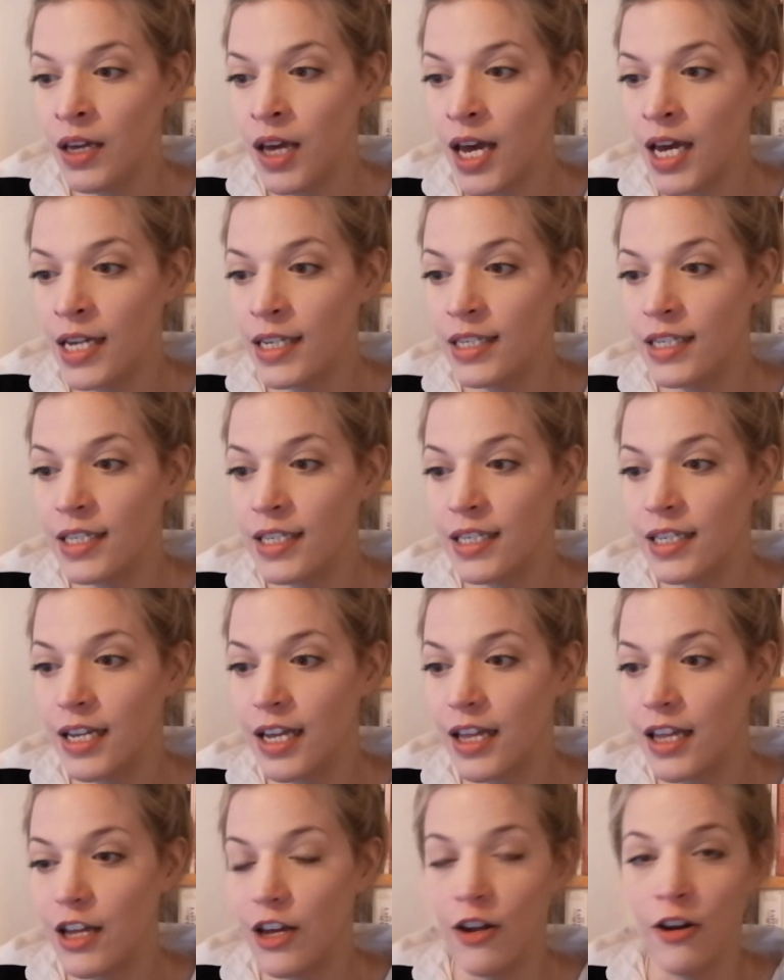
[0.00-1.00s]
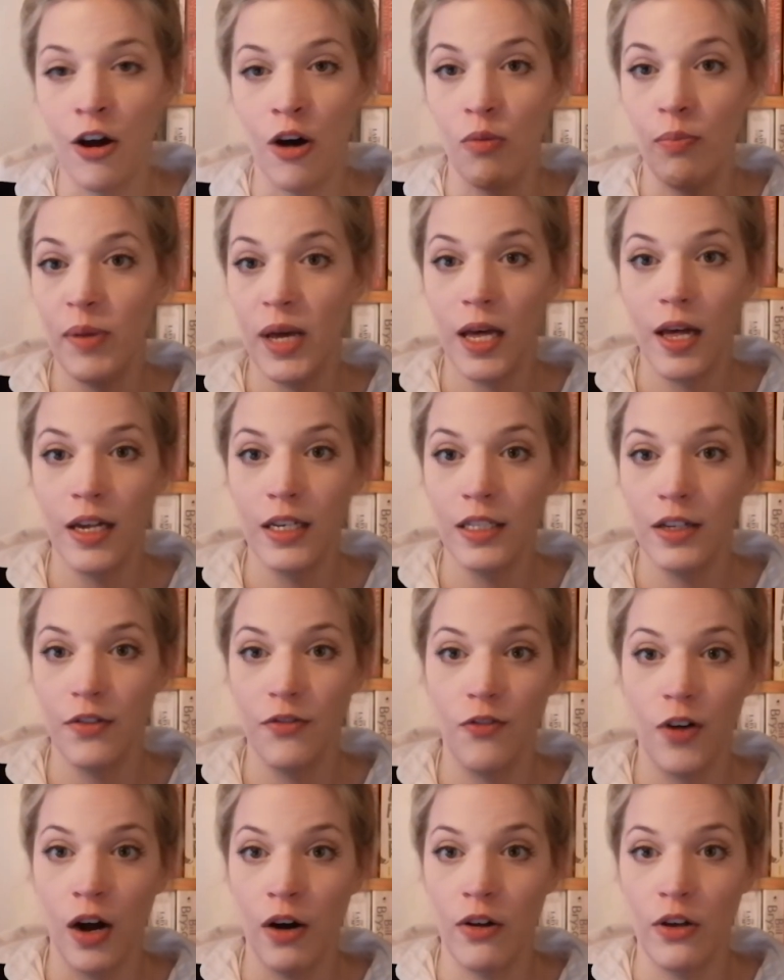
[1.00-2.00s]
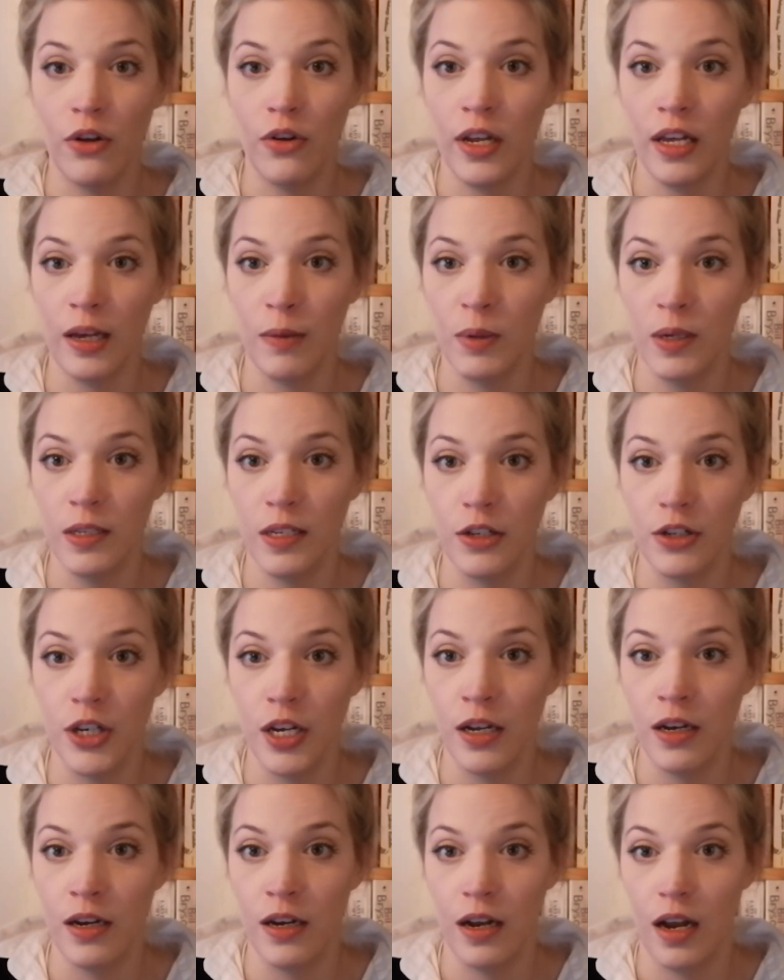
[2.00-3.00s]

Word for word: it's you know because of our unique position,